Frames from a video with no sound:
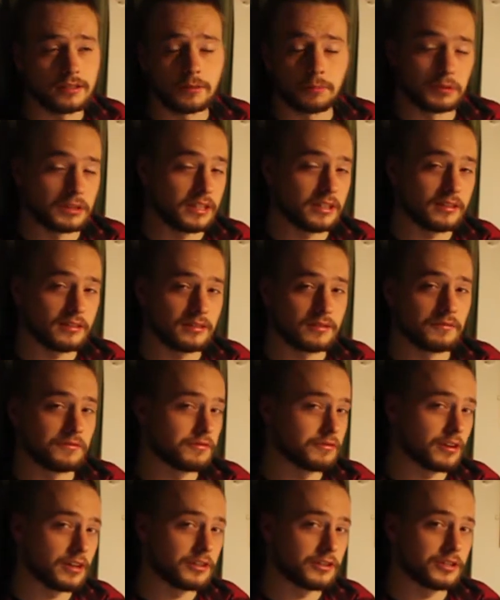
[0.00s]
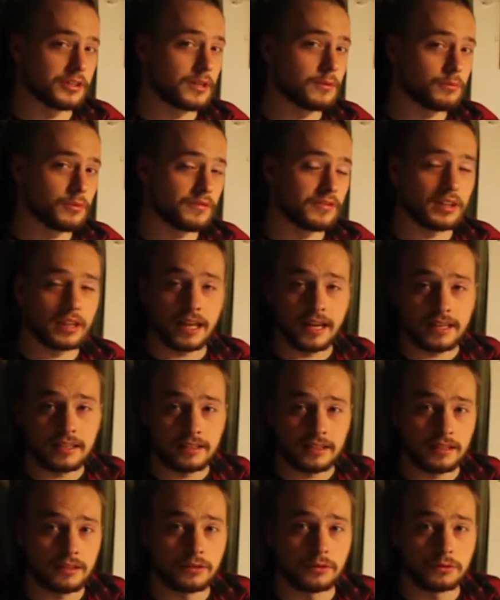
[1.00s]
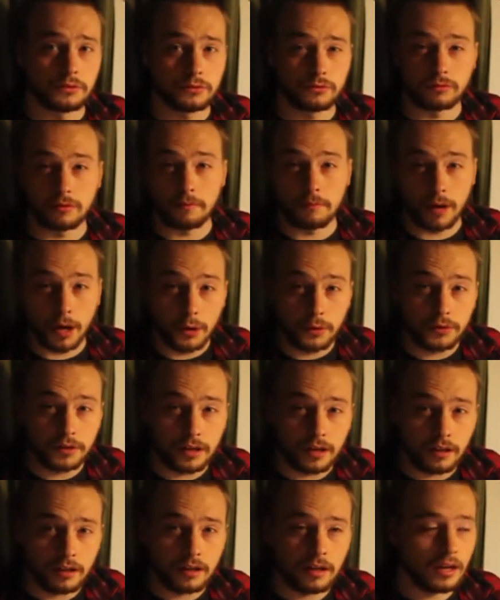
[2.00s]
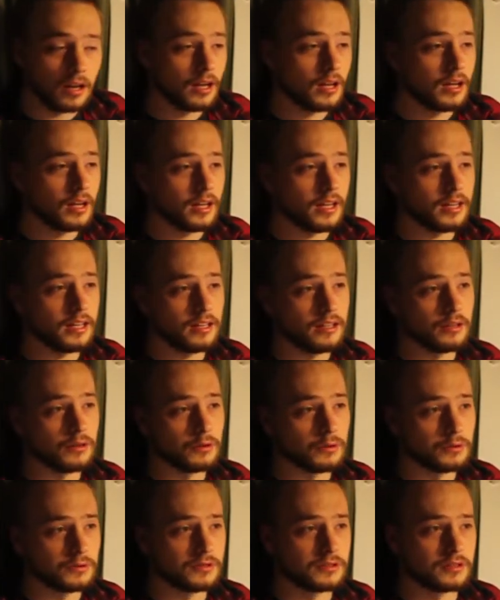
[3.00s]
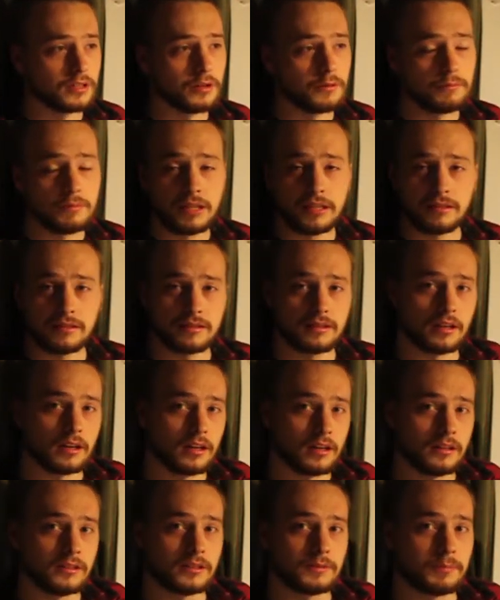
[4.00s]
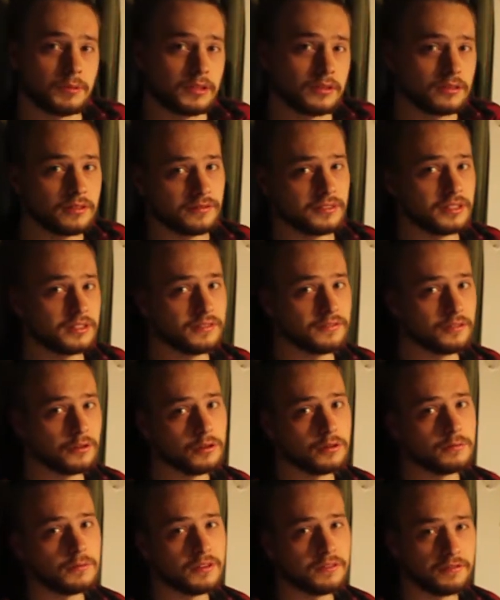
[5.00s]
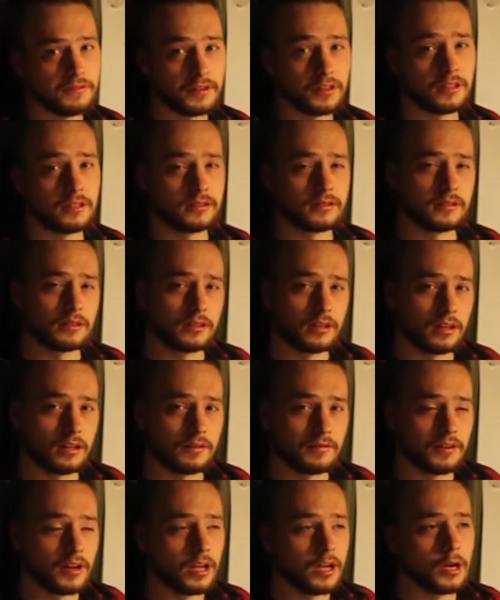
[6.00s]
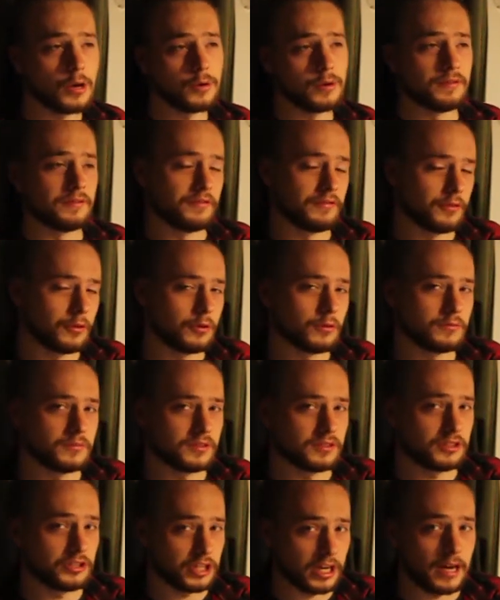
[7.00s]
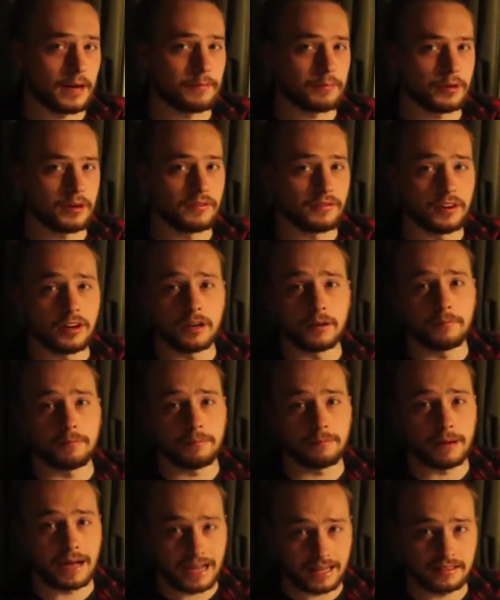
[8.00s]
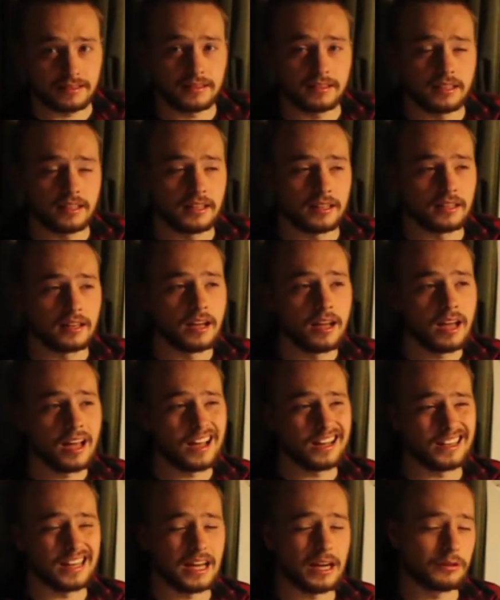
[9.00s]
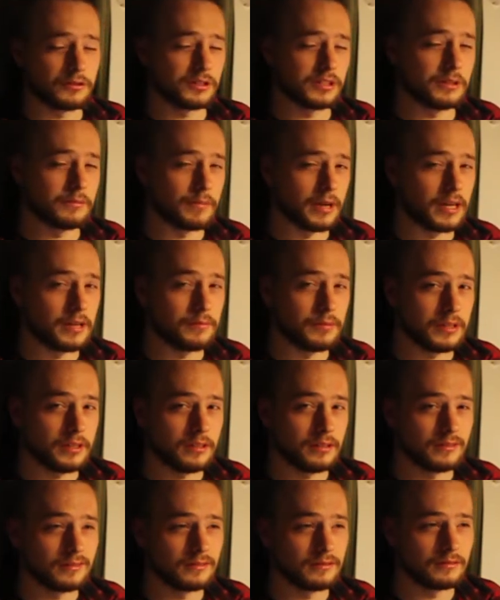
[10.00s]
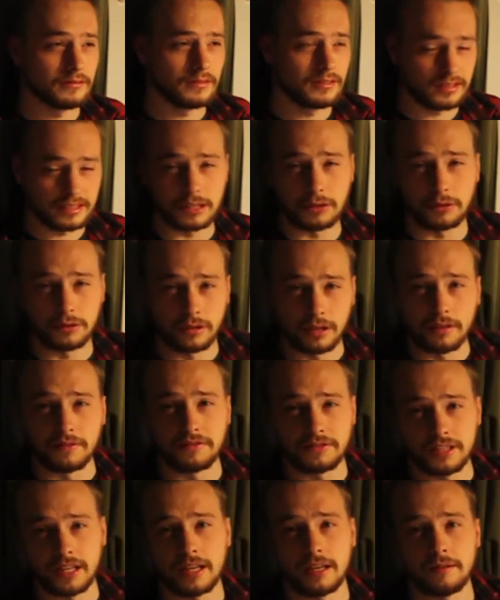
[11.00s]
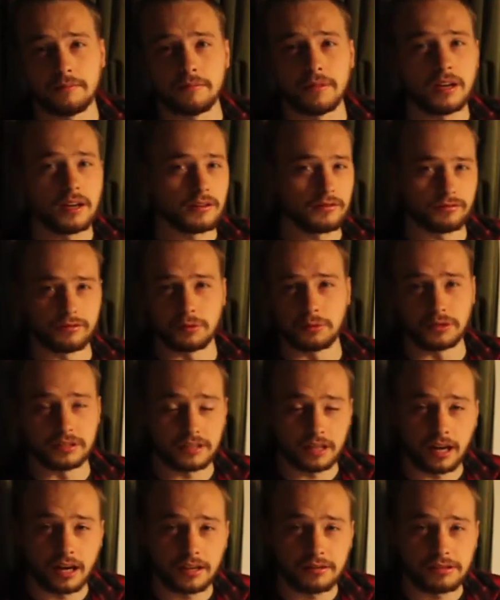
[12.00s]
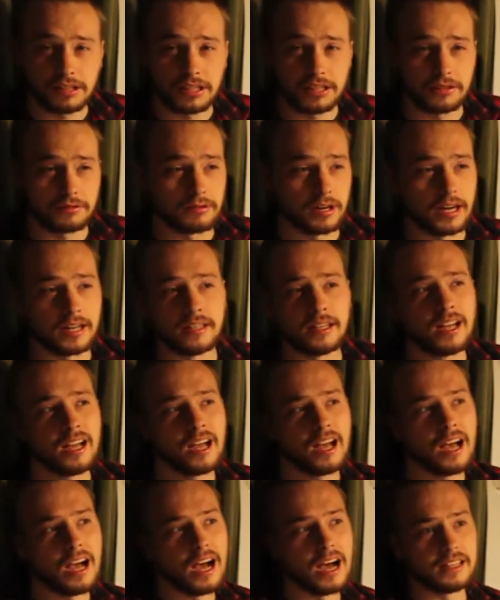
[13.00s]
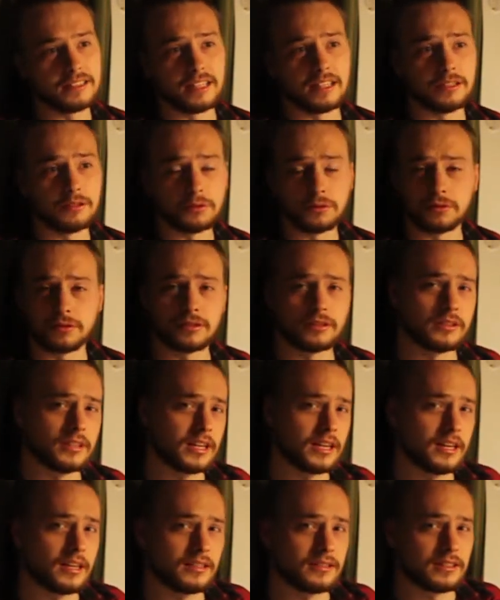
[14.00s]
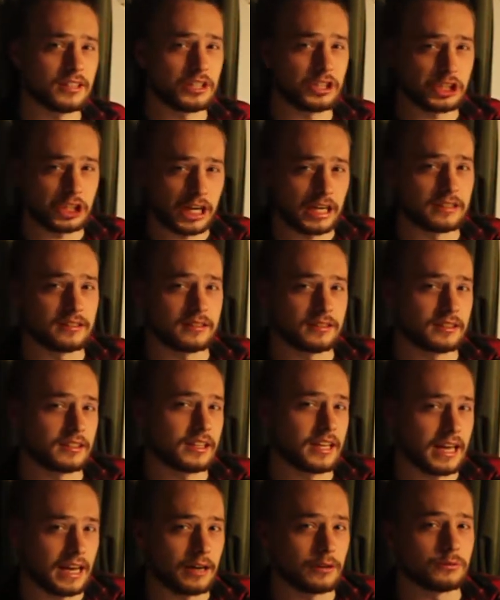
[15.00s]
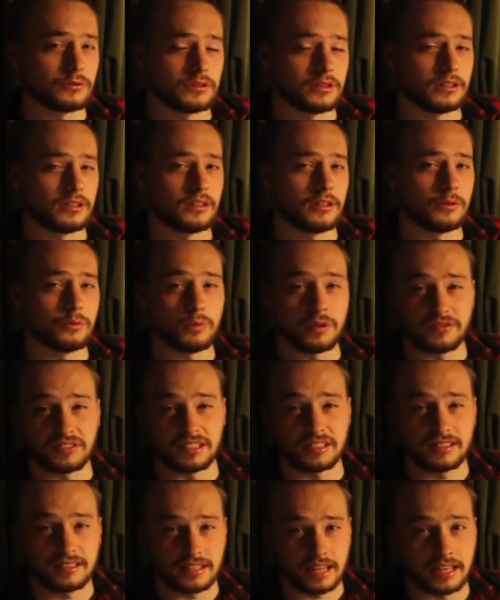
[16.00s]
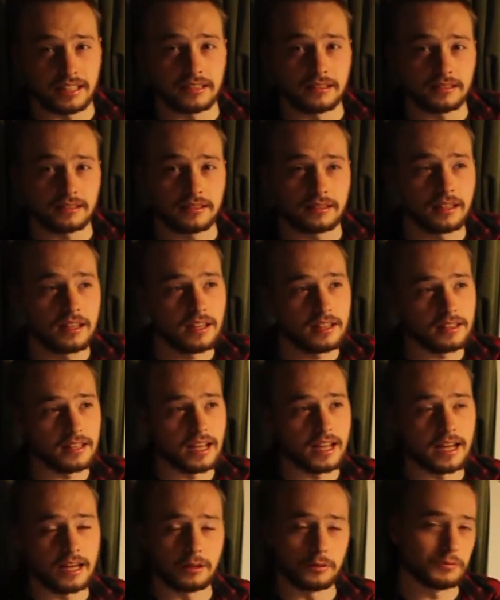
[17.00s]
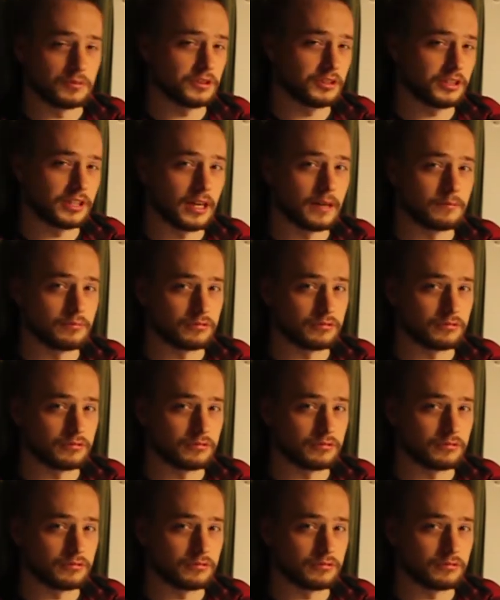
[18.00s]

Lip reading: up an innocent friendship with a lady called Ramona. He also meets the husband of his former first love, who informs Jep of her passing and how she maybe still loved him through a diary he read. And then also there's a chance encounter with a saint that helps Jep